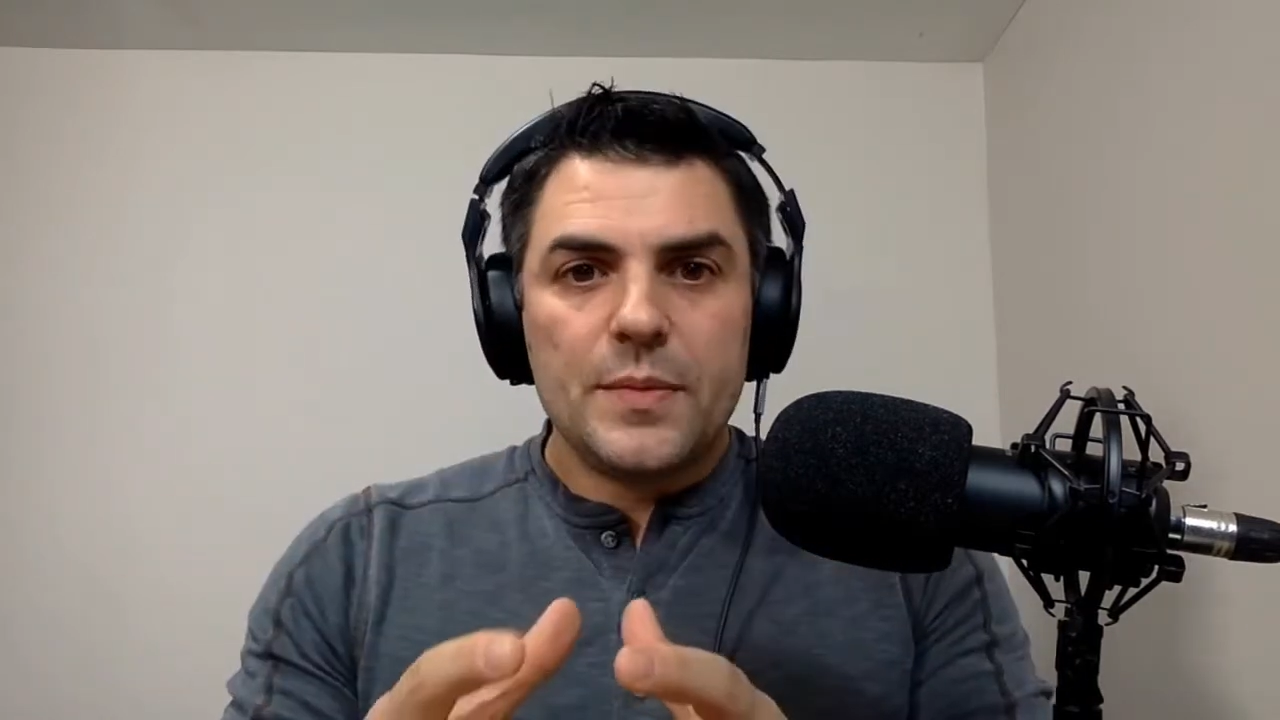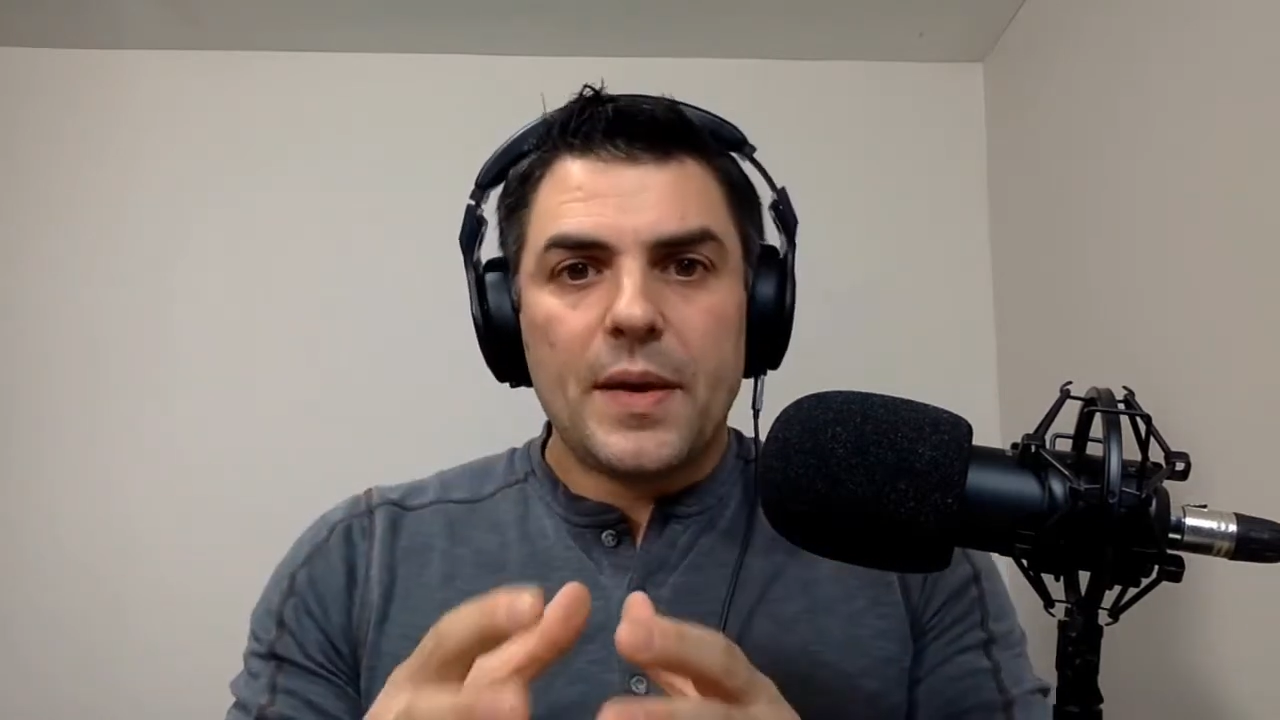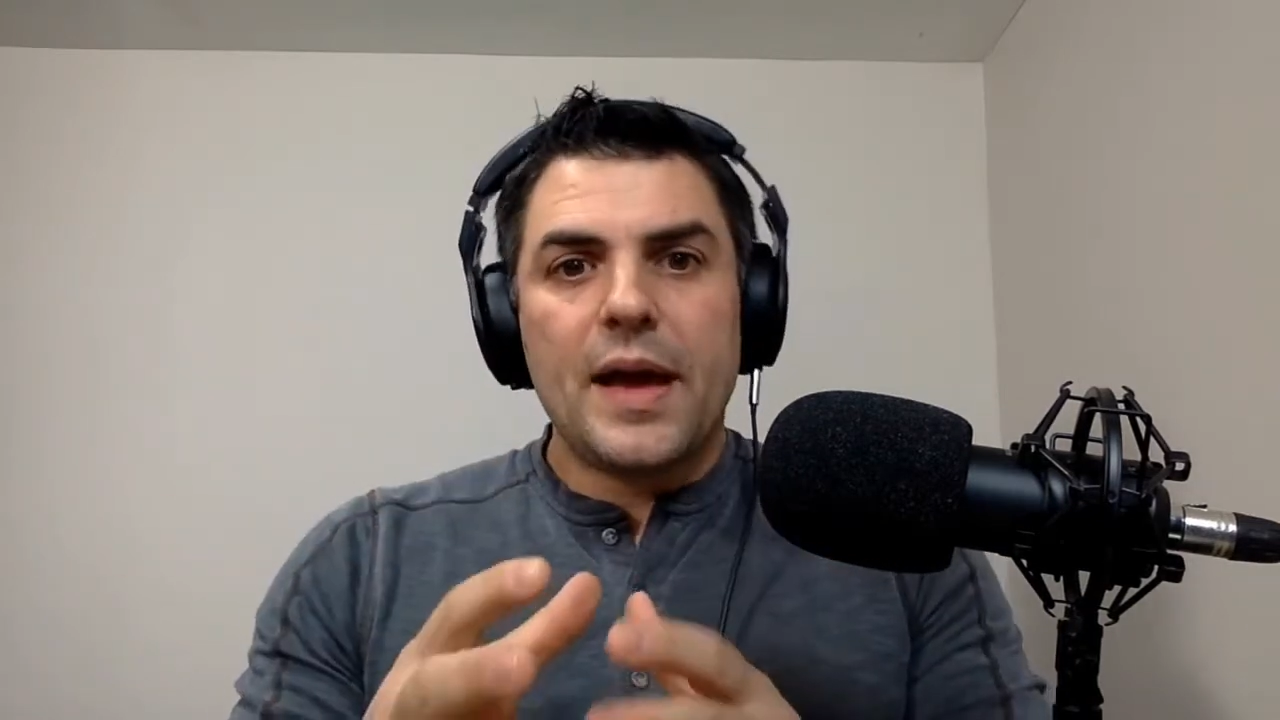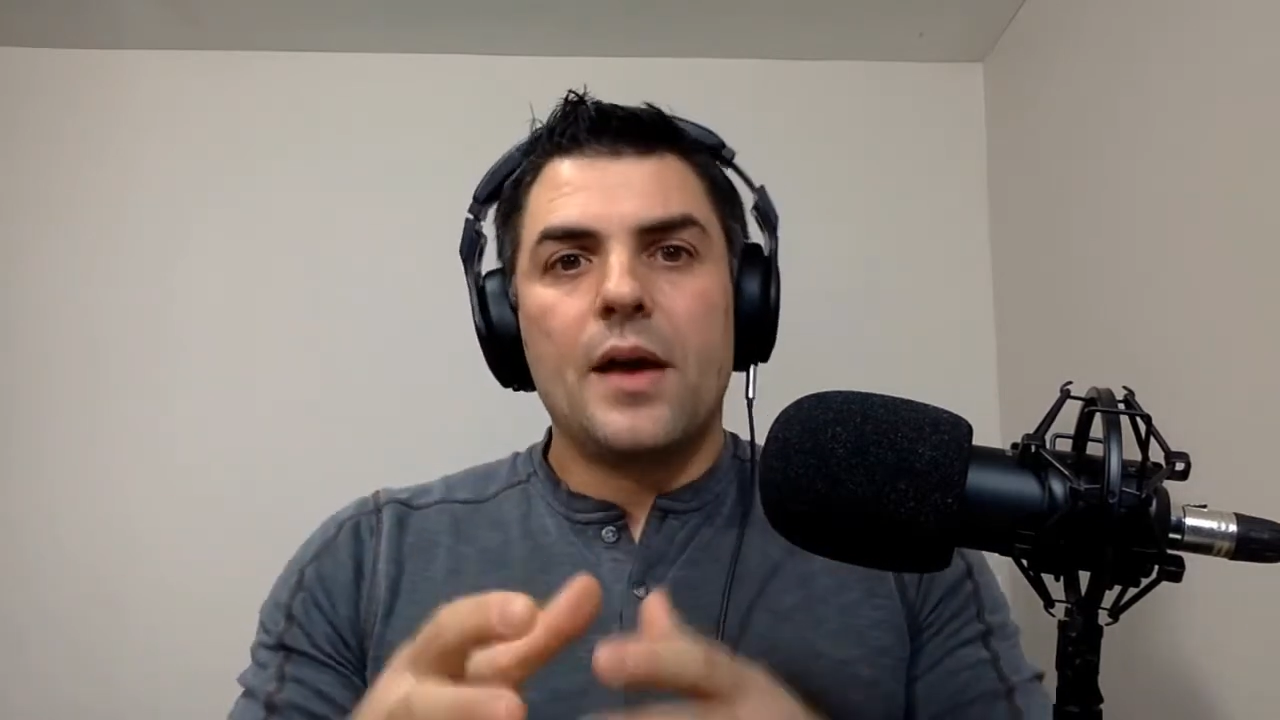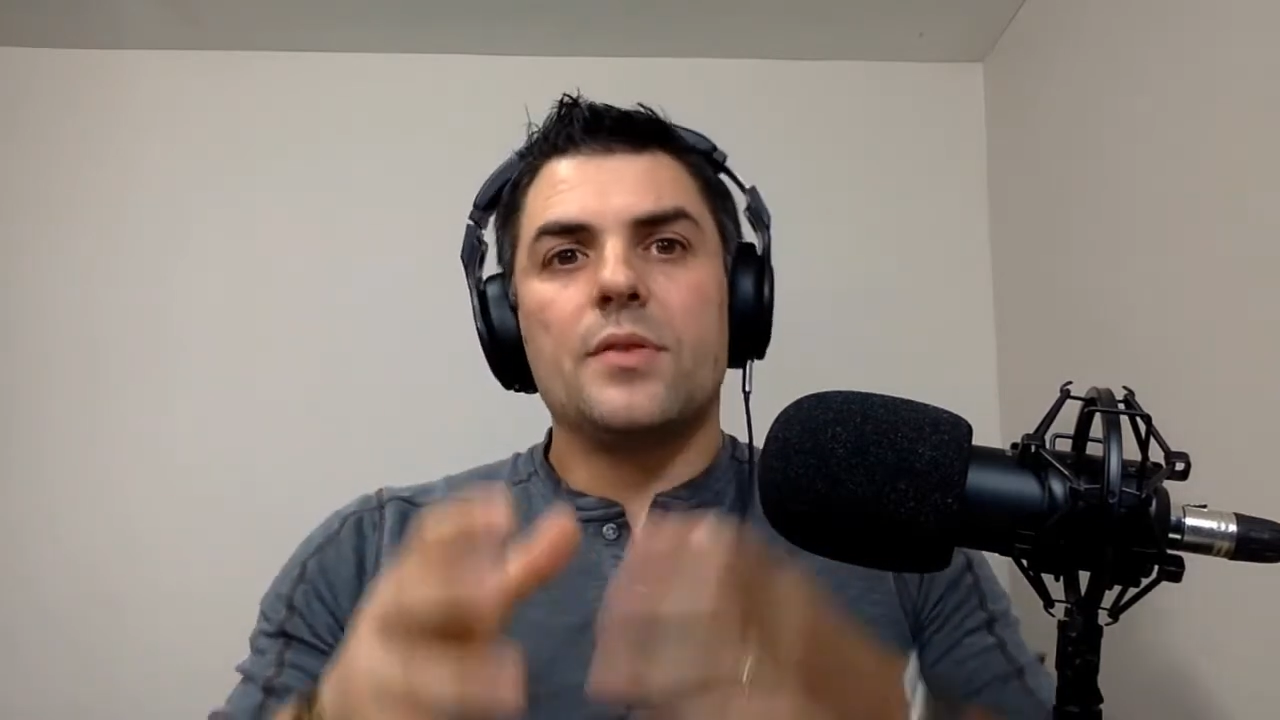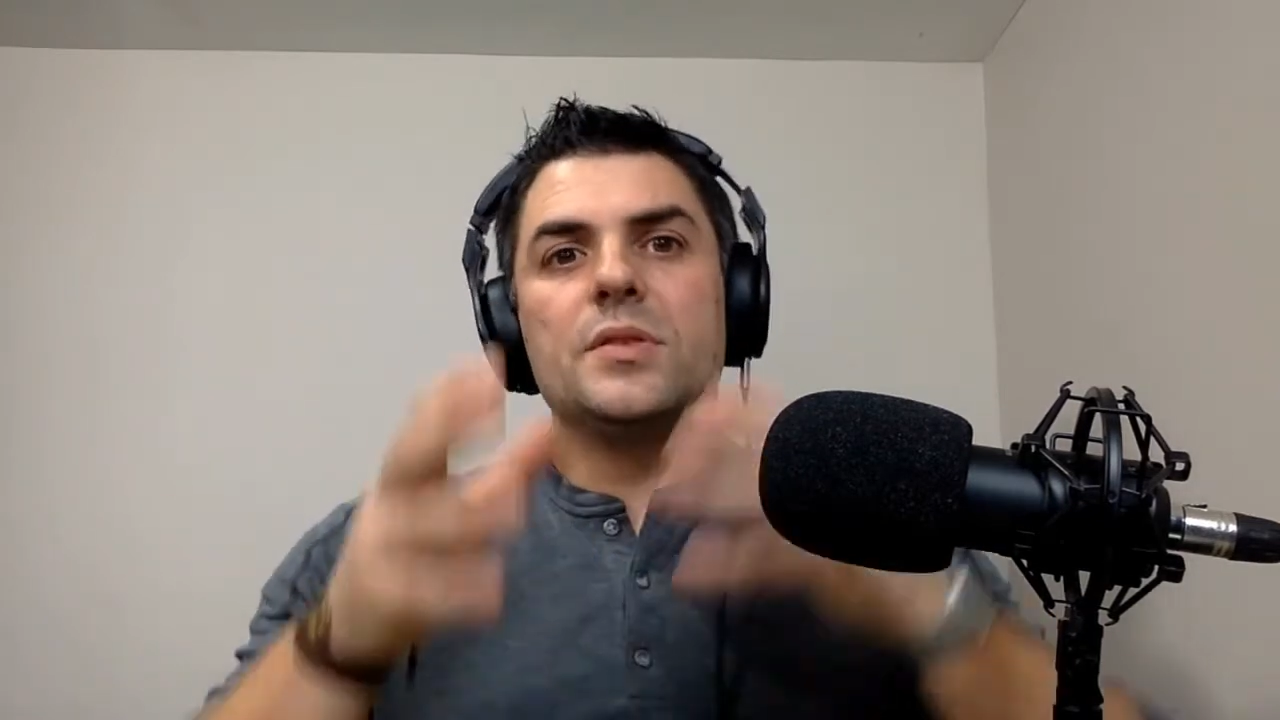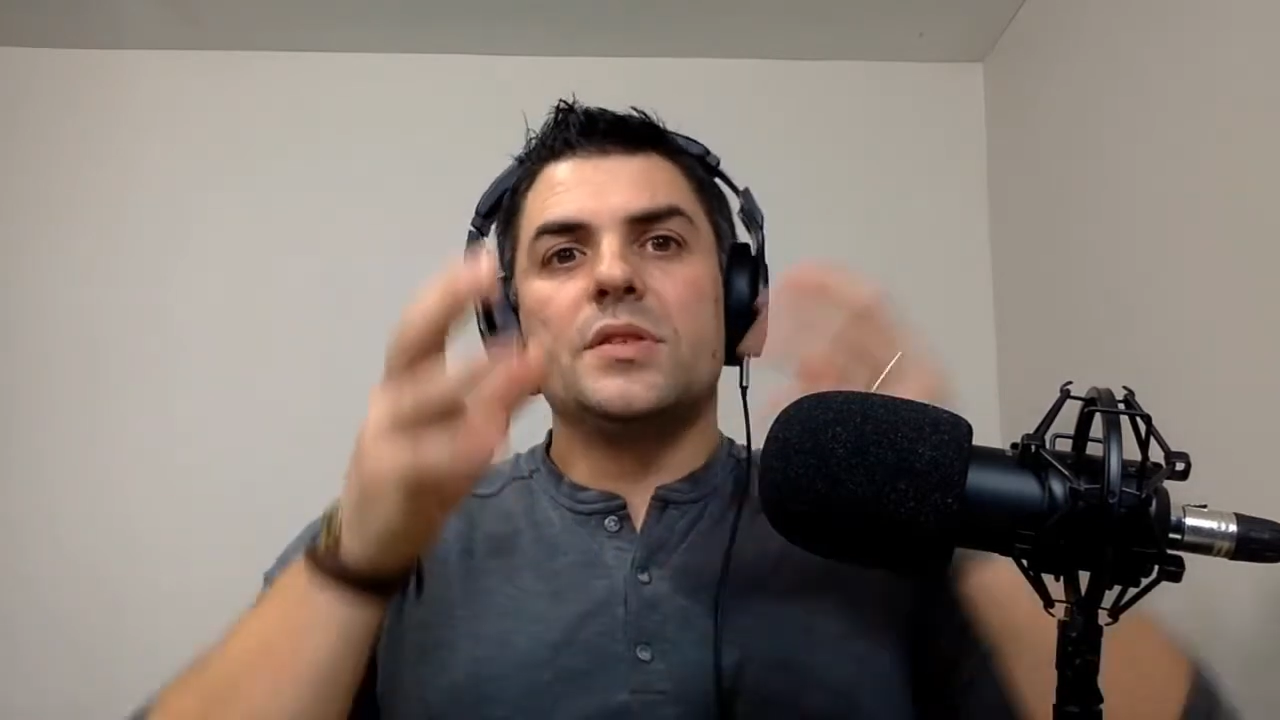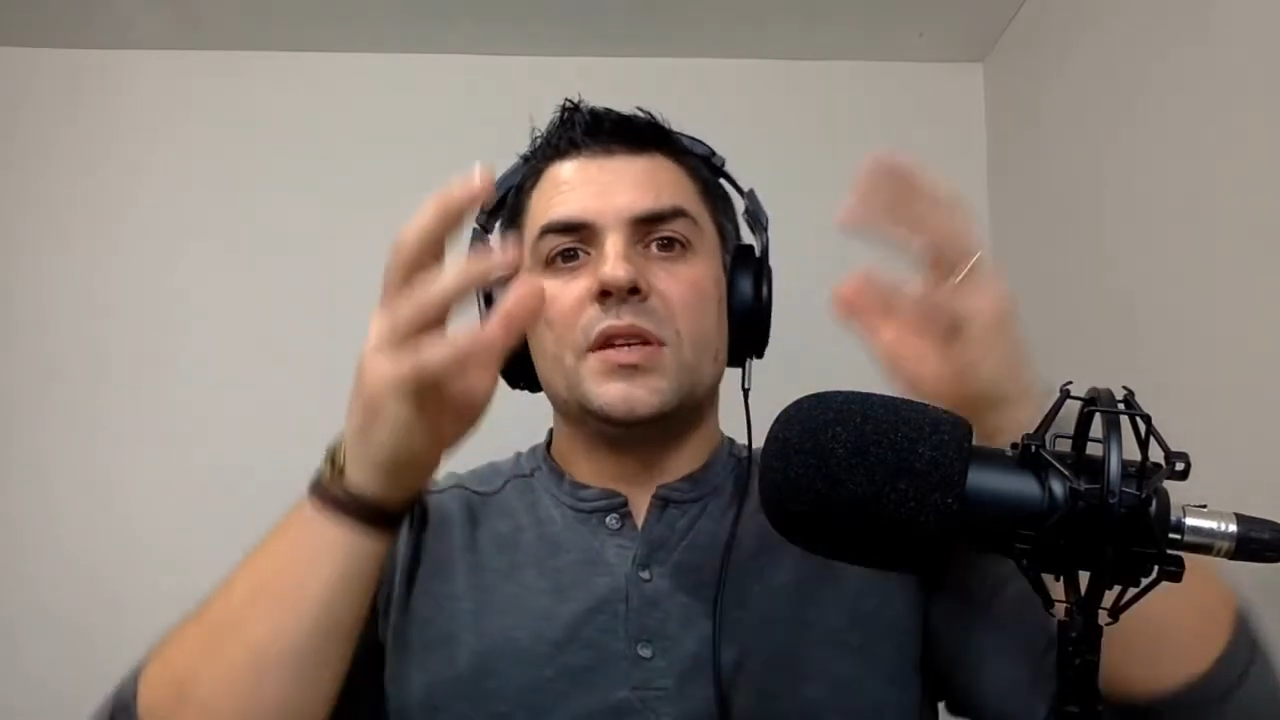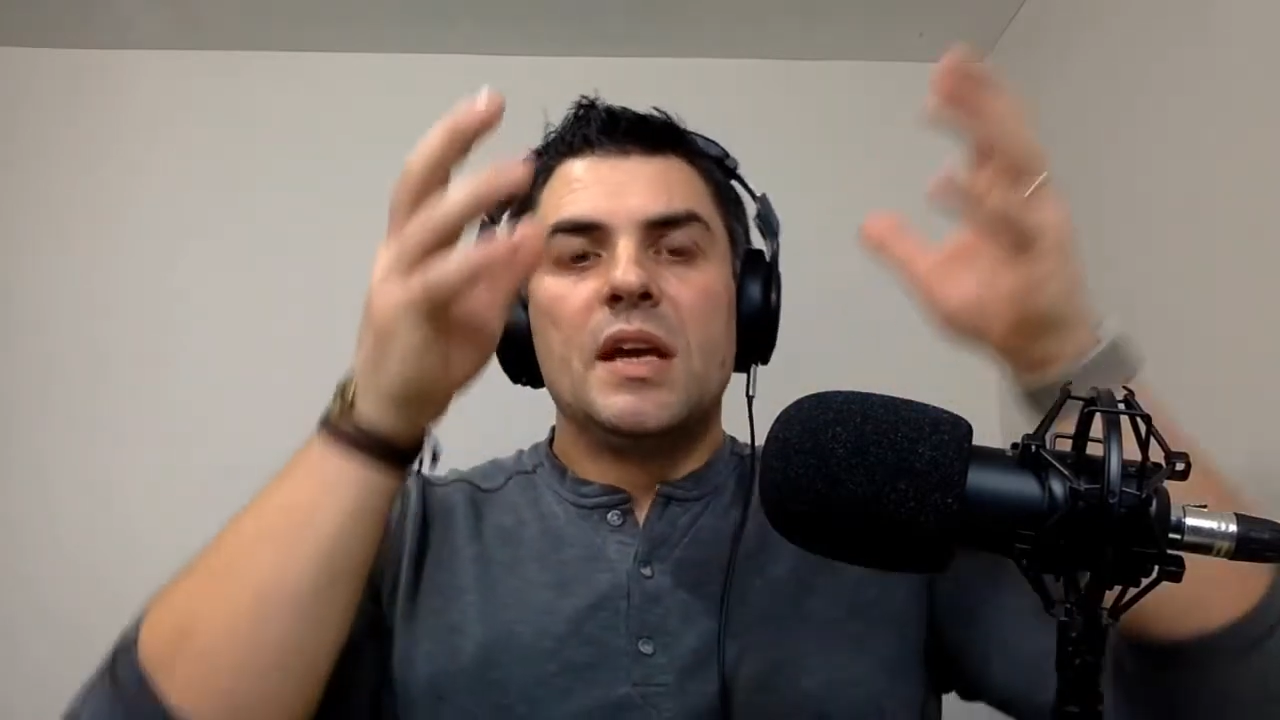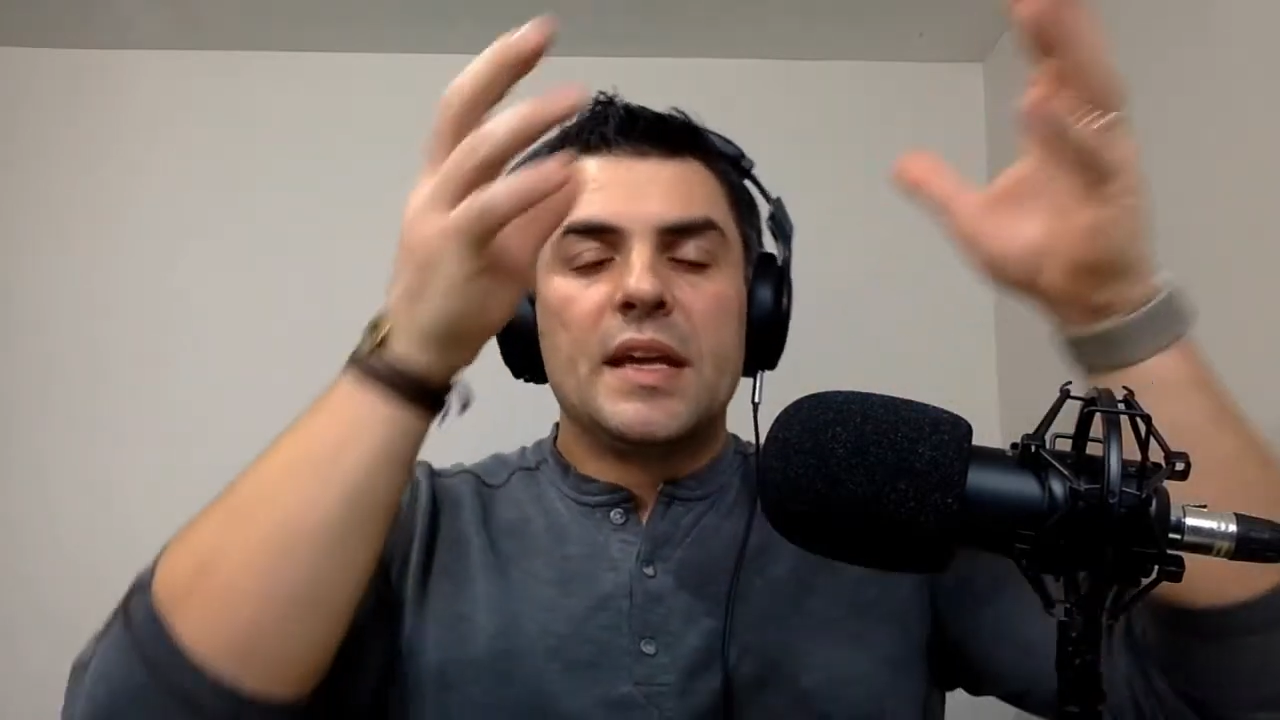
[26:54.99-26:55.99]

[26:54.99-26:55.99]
pounds,